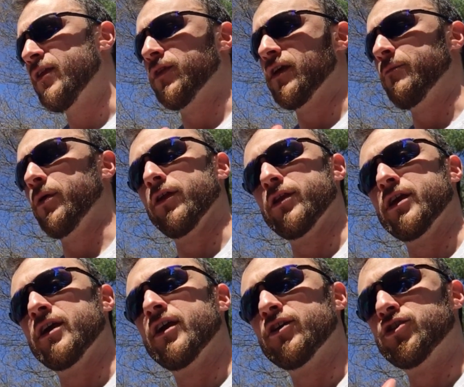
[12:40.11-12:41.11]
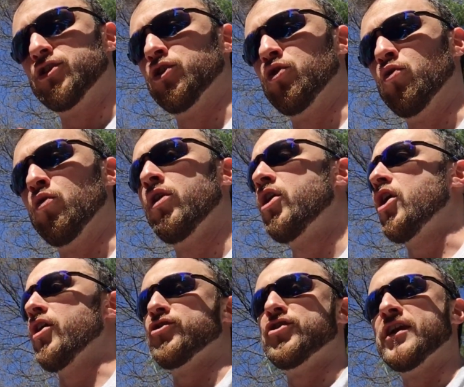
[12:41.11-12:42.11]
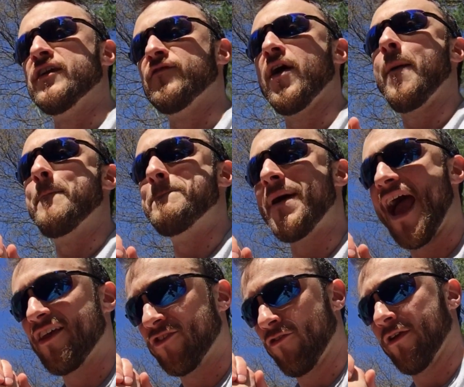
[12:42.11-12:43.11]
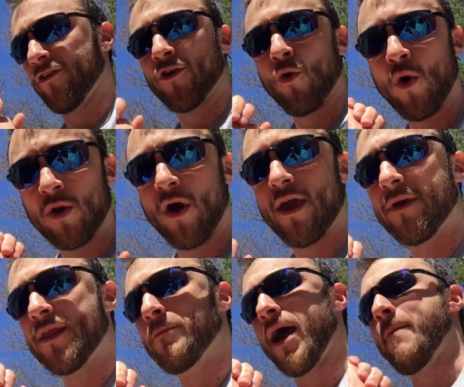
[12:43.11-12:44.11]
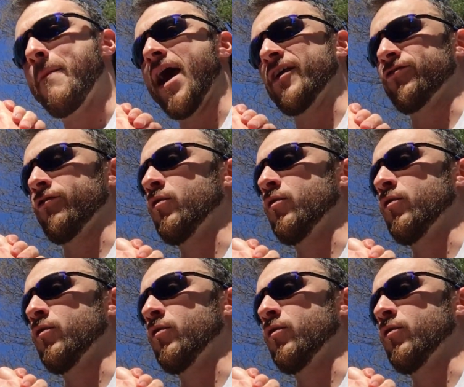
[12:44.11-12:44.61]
the ability to achieve mastery. So what do I mean by mastery?